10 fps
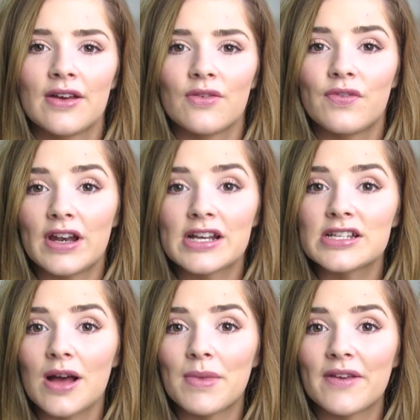finish
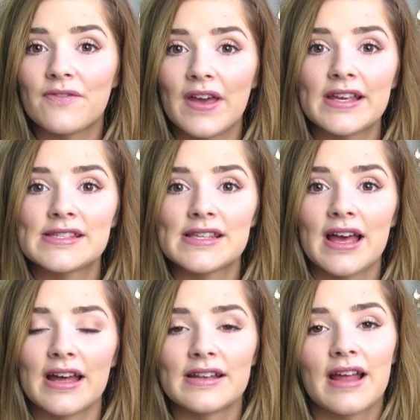on my face,
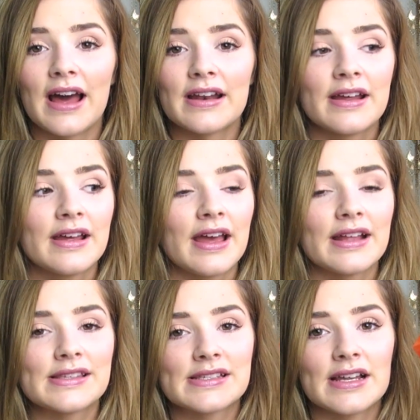and that it
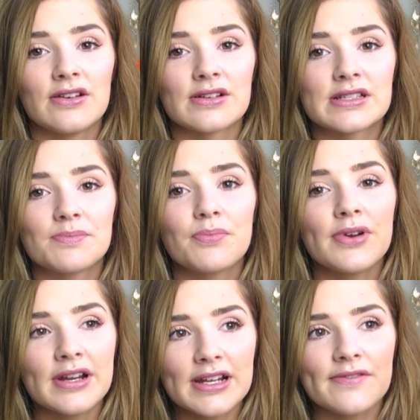still looks pretty